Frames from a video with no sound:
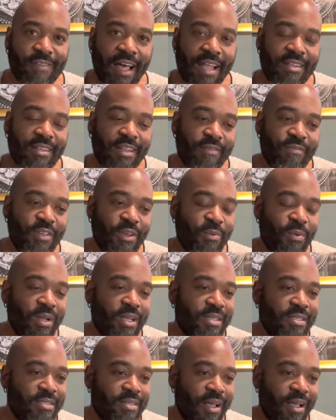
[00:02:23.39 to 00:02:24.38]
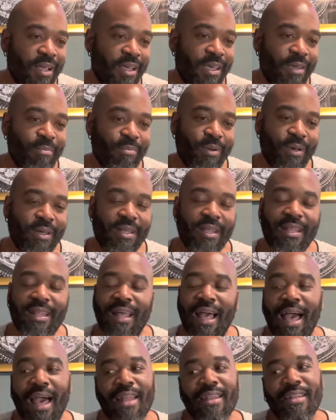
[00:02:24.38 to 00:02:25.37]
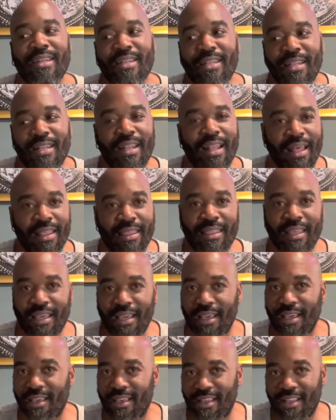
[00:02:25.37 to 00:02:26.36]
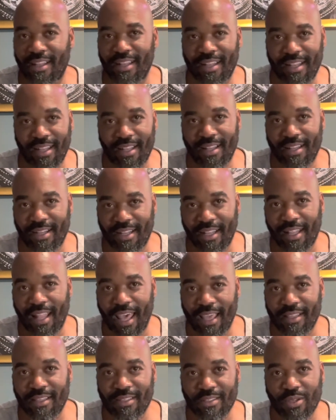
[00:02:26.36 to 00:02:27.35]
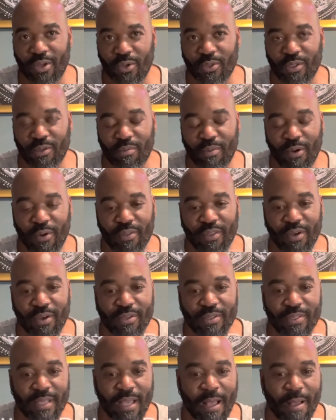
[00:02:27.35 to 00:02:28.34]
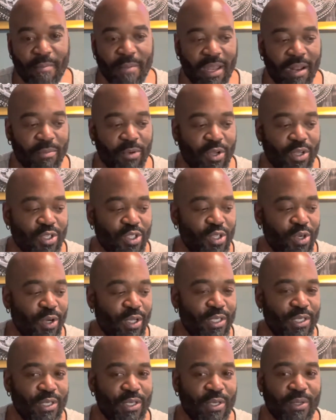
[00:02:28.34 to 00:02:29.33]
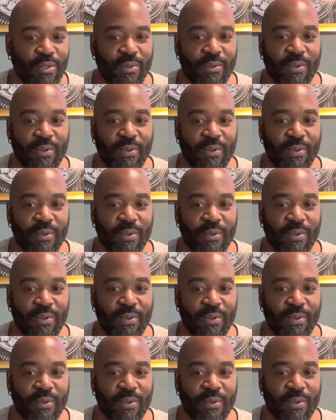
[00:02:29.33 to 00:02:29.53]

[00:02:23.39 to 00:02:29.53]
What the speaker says: I loved it when I saw it, but nothing like this golden pothos. And I'm going to show it to you